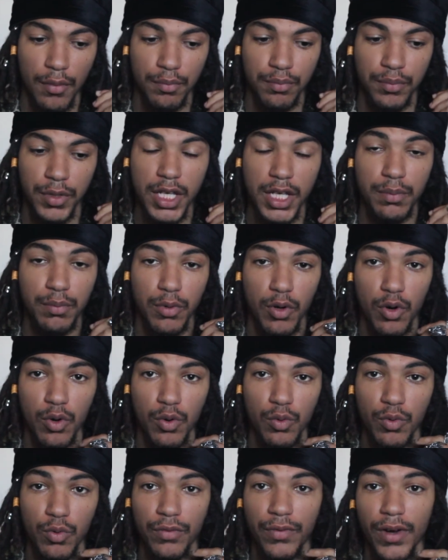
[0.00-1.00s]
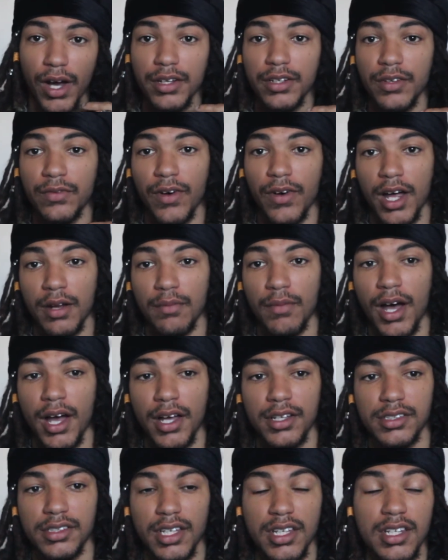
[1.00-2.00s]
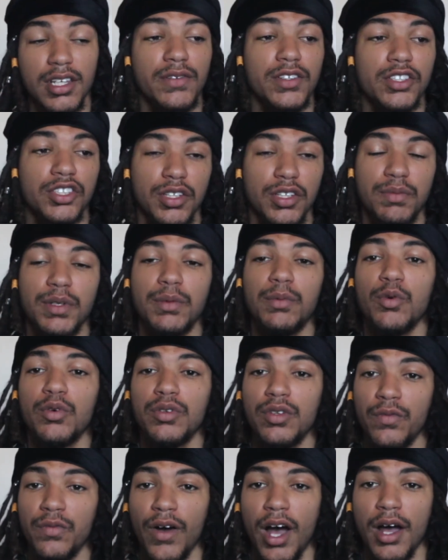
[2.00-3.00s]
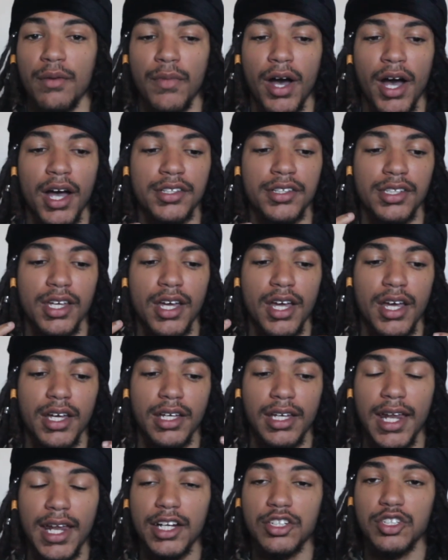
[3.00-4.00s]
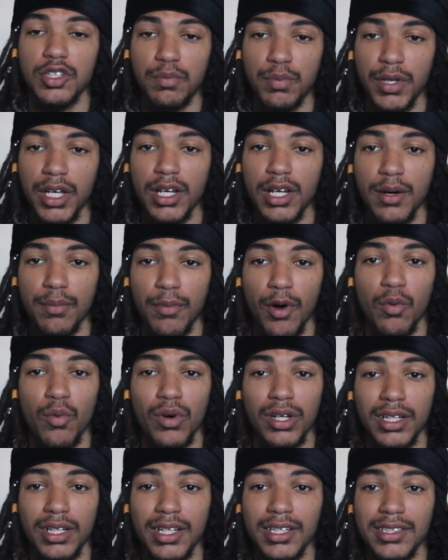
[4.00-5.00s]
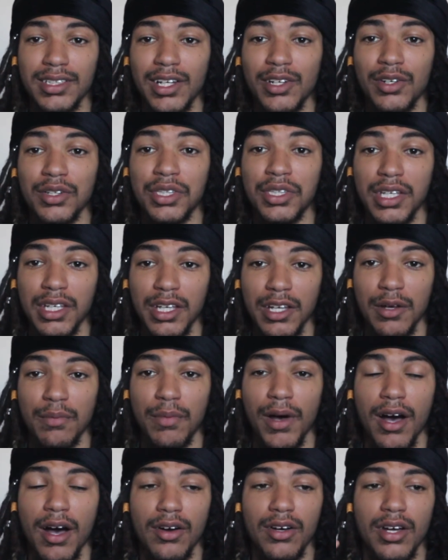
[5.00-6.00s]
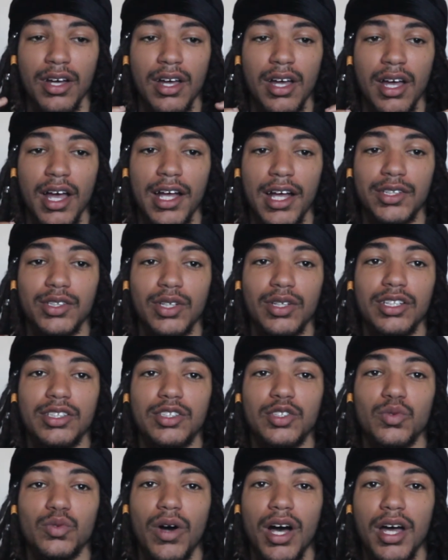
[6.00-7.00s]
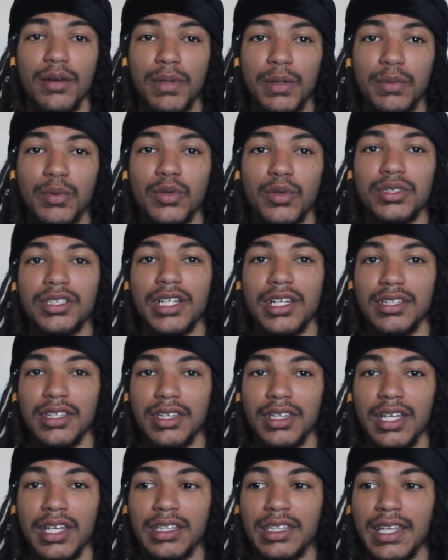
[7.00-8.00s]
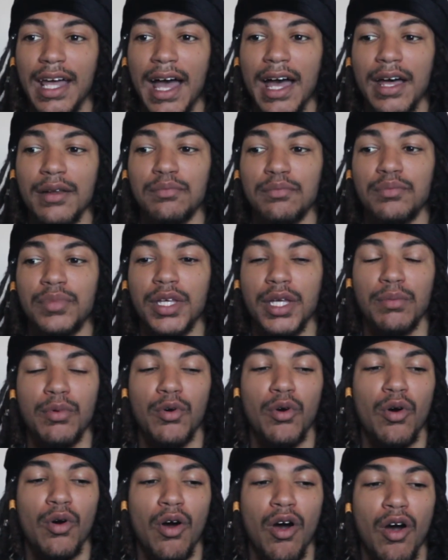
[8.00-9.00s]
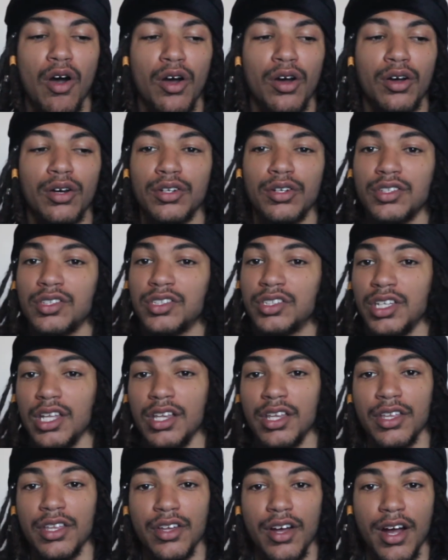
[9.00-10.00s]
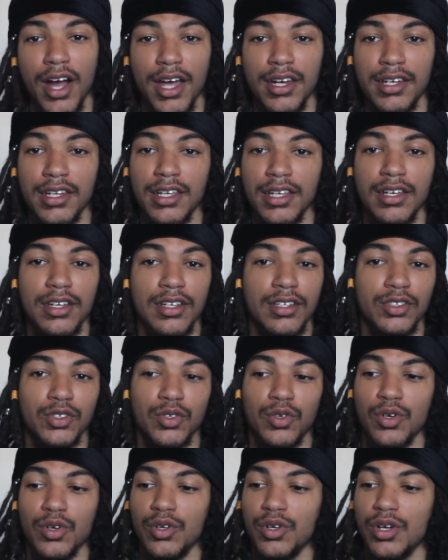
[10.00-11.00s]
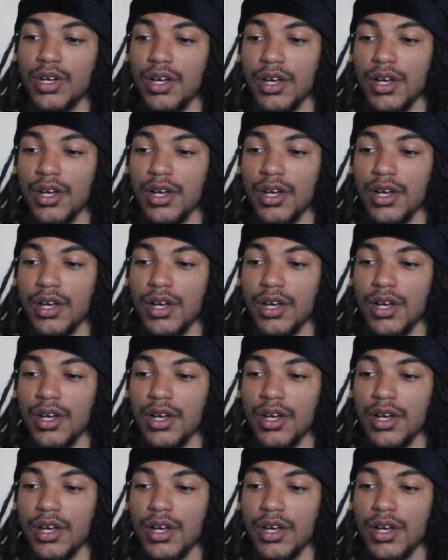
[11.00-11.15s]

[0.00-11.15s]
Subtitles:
people with undefined minds, and even some people with defined minds, can actually pick up on what it is that you're thinking about. And so this is why people tend to think that people are stealing their ideas or